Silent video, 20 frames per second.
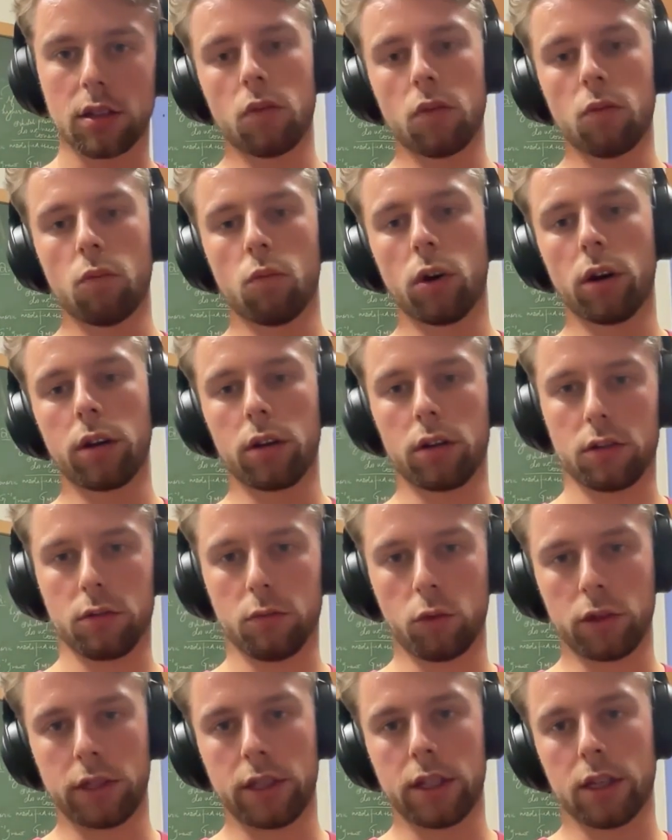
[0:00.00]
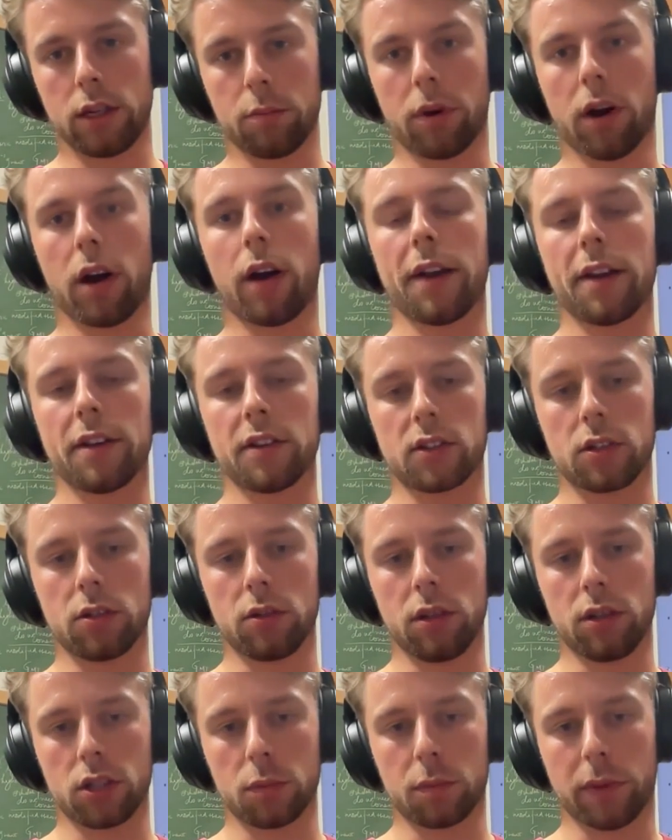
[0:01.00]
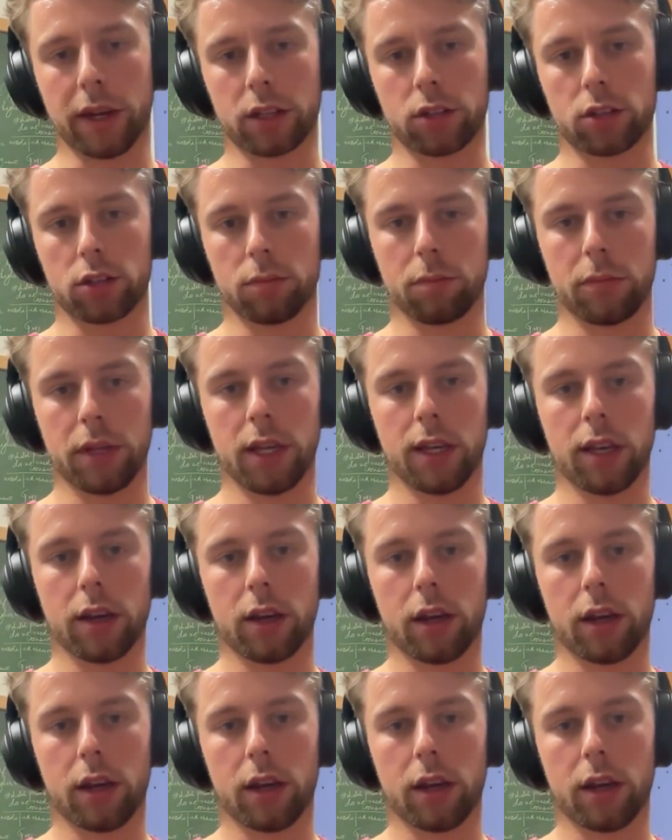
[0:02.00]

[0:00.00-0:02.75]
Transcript: What would the bias to your spectrum be?